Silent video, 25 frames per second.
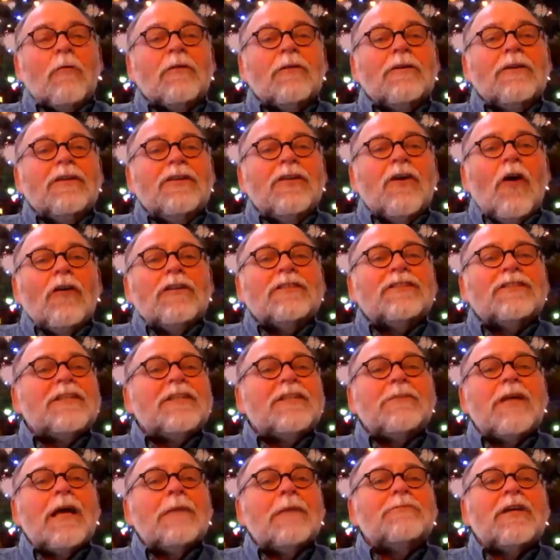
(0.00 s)
yarn,
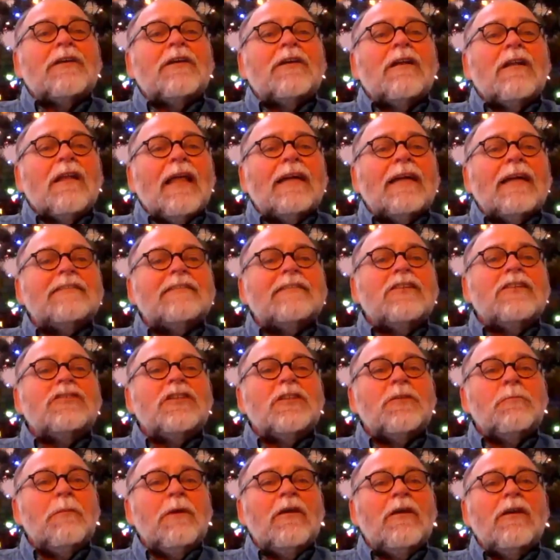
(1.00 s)
sometimes I collect it
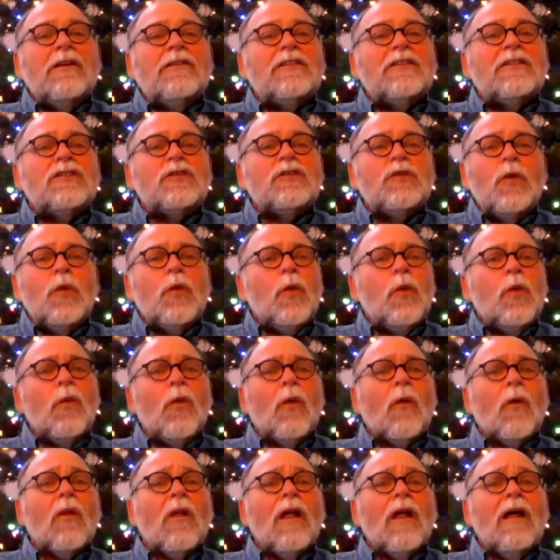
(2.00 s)
just because it's
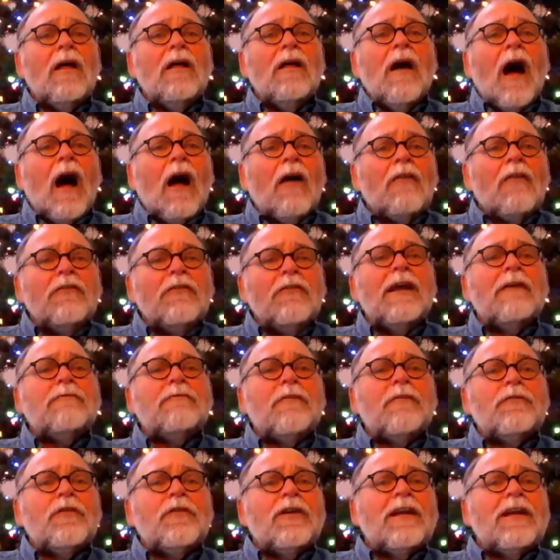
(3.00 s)
cool. I'll
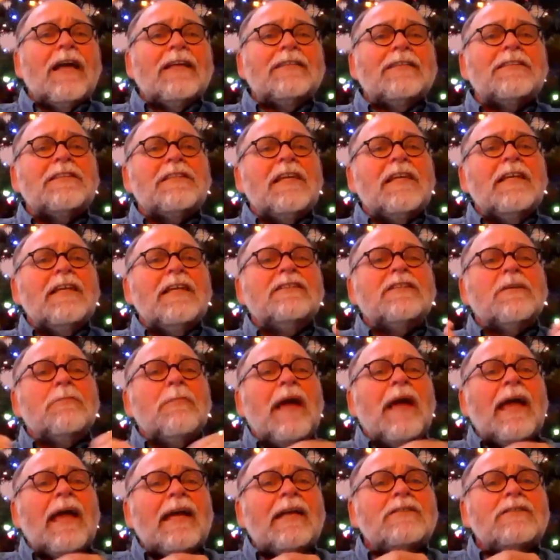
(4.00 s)
never forget seeing some
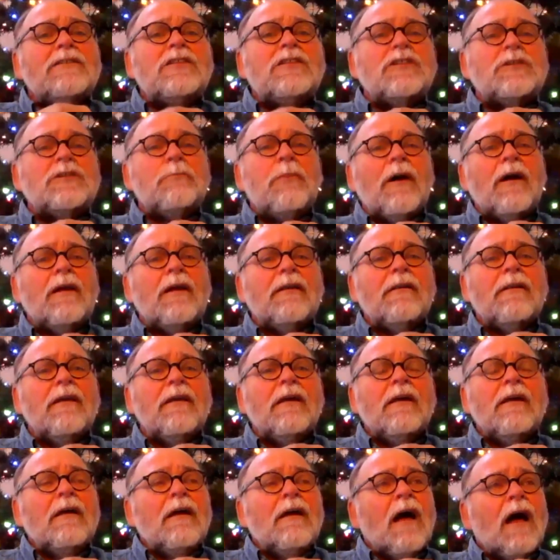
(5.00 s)
hand spun
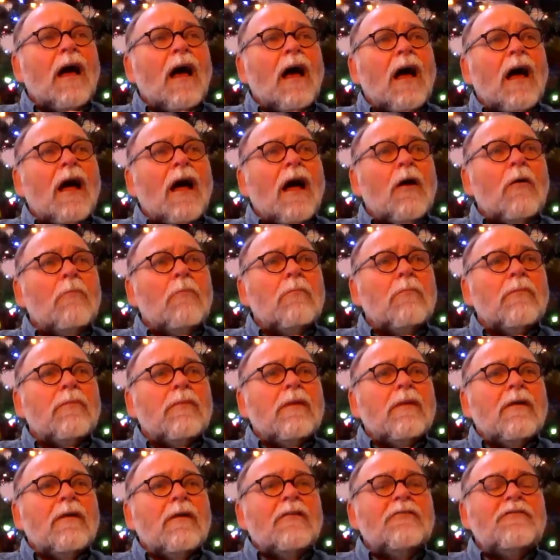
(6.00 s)

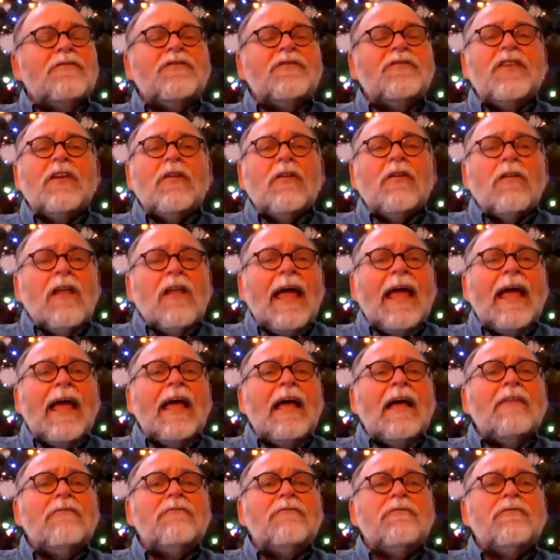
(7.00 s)

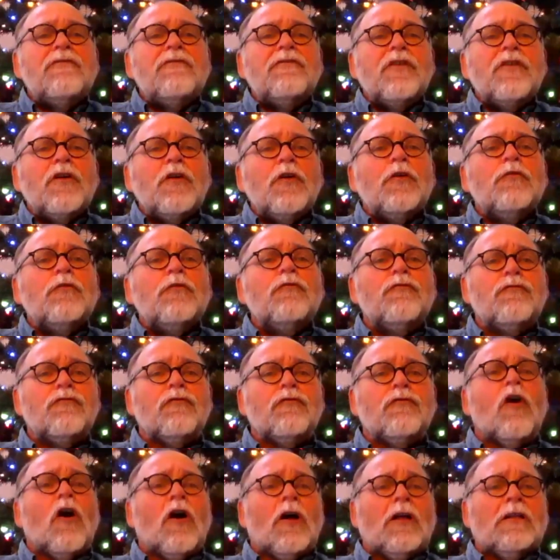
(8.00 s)
fiddlehead fern
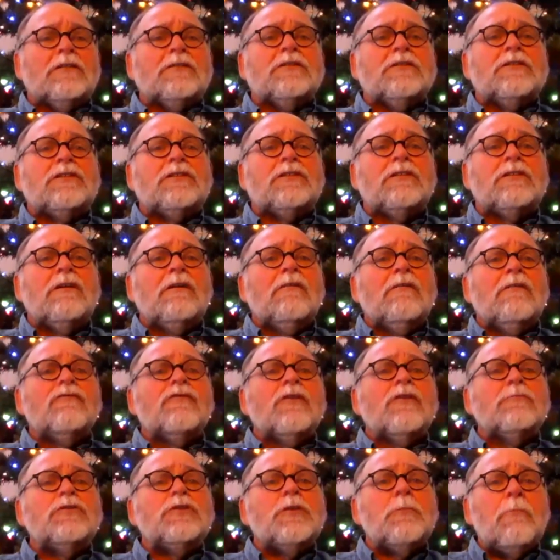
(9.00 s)
fronds
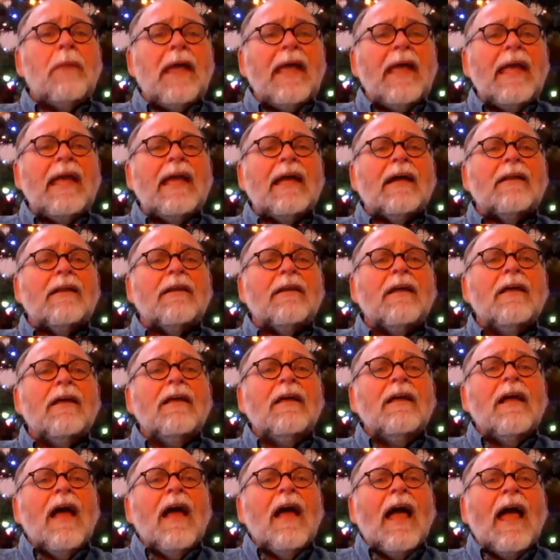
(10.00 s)
from Japan.
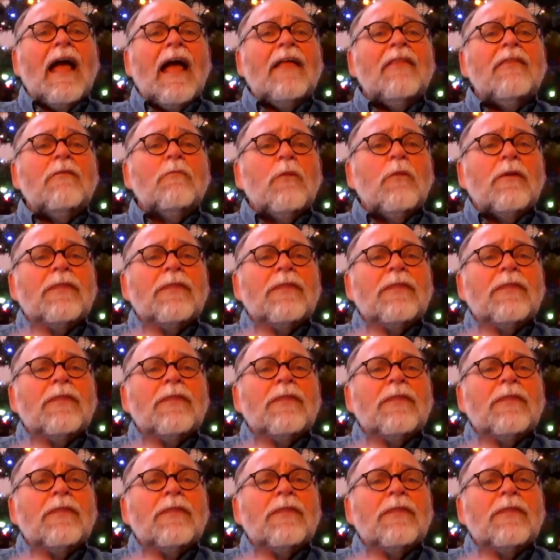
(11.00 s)
And